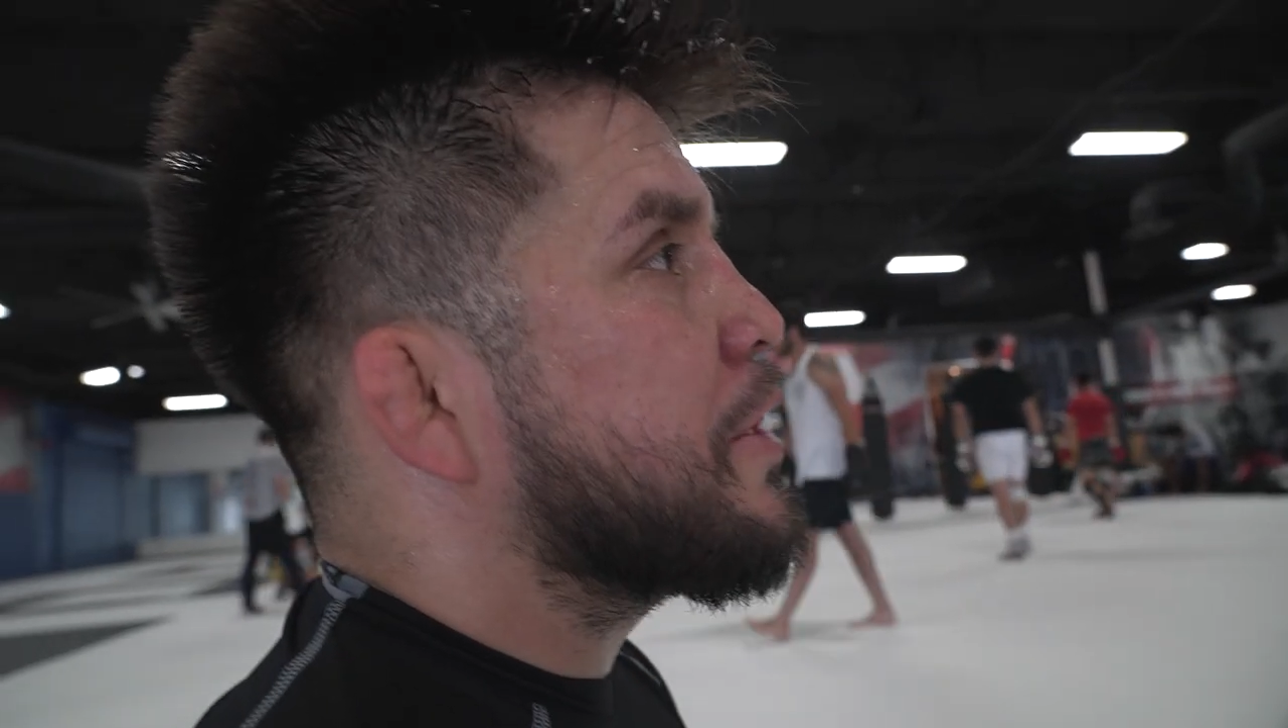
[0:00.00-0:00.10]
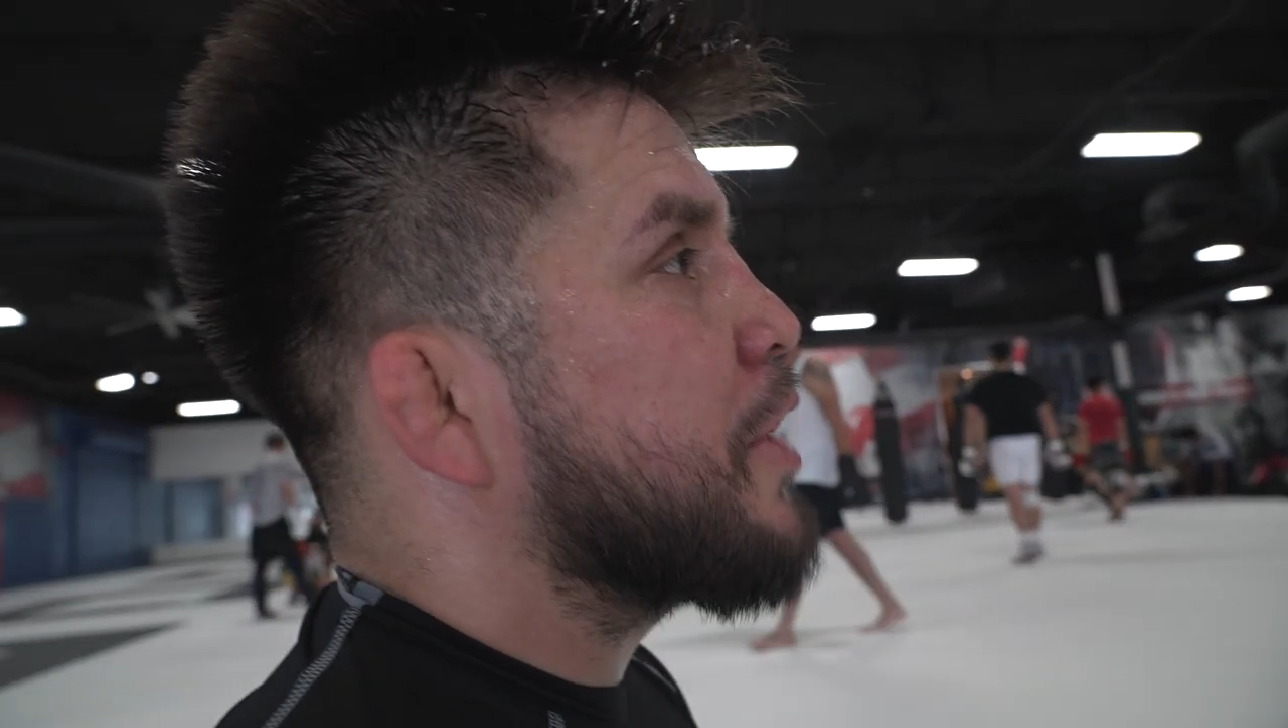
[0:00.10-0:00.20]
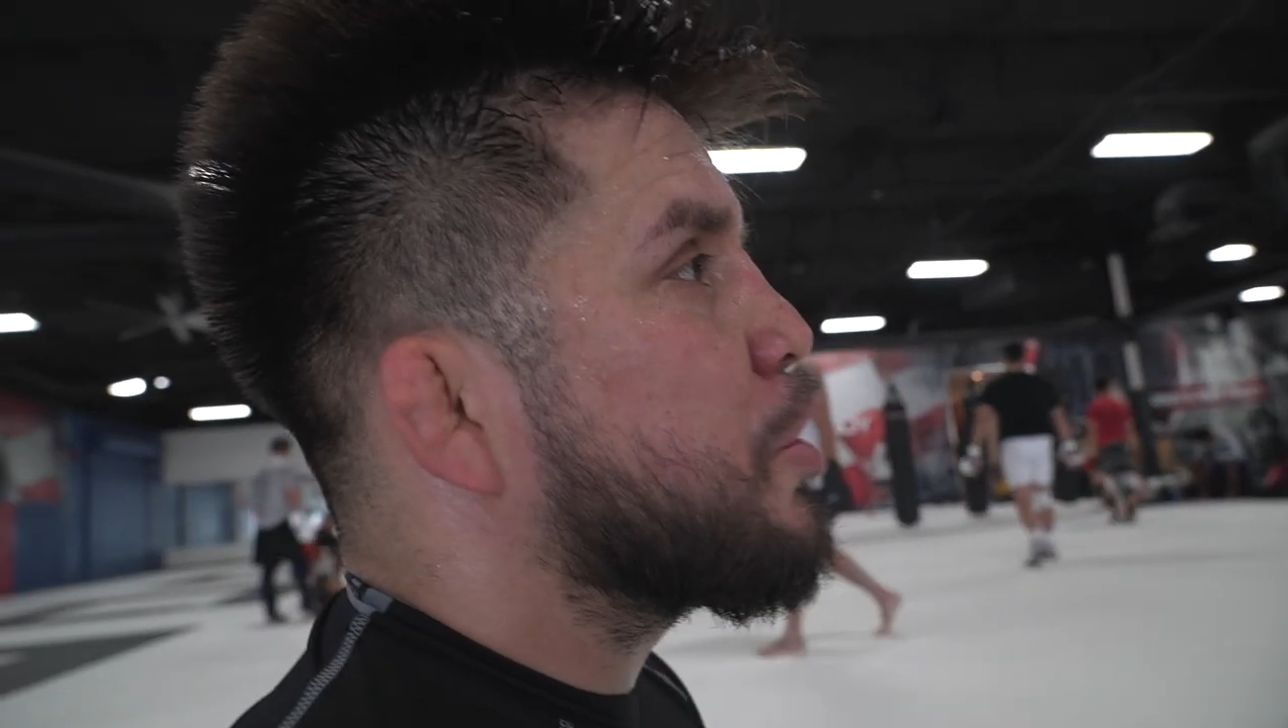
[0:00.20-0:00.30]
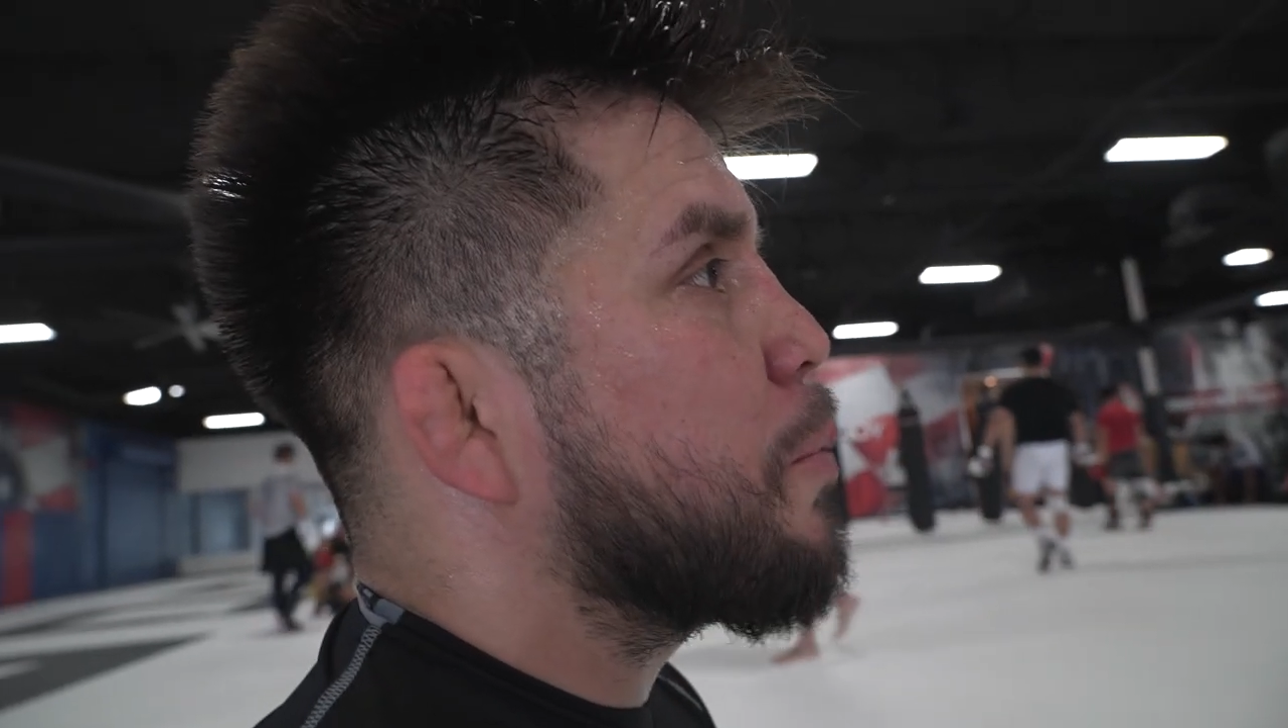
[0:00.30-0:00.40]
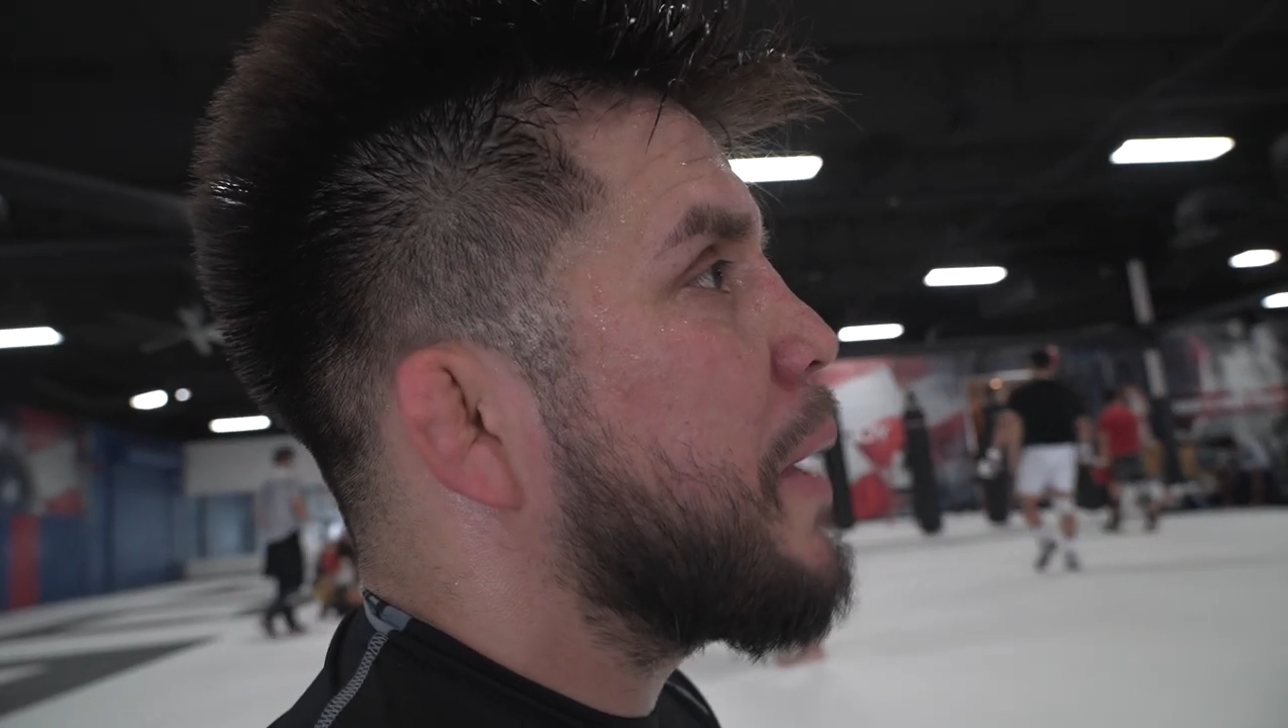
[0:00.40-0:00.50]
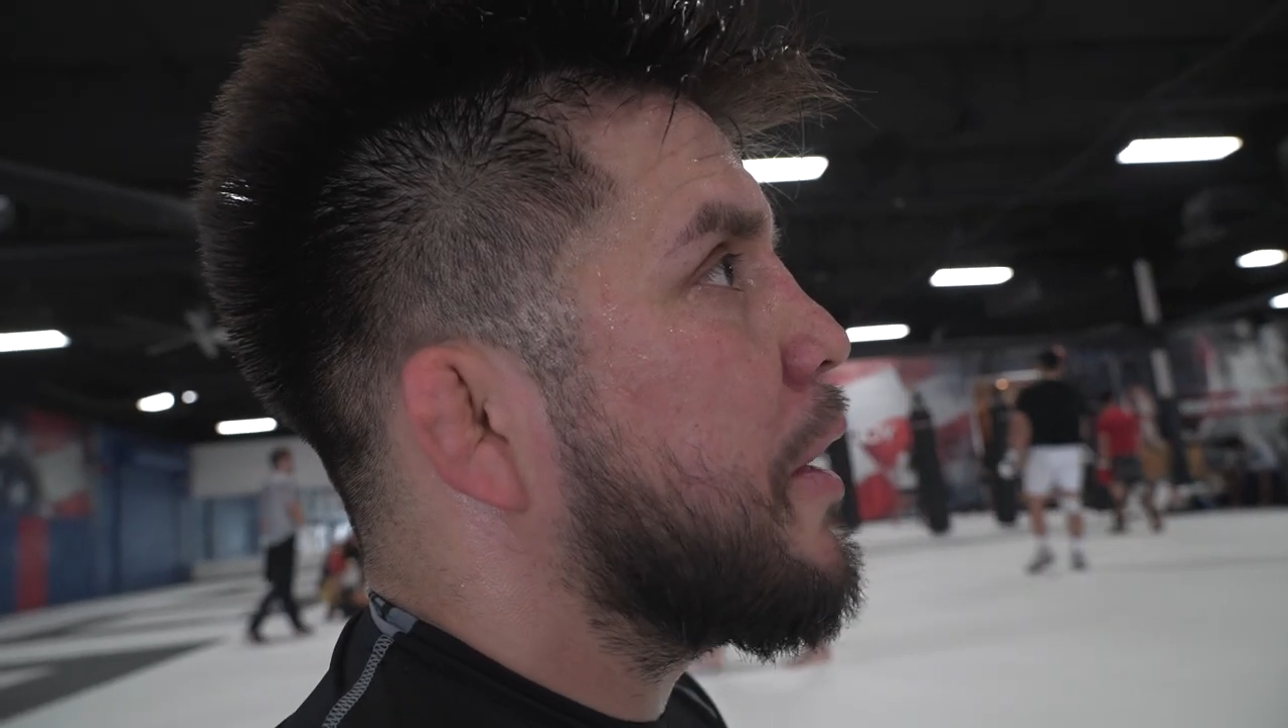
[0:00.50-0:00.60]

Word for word: inside trip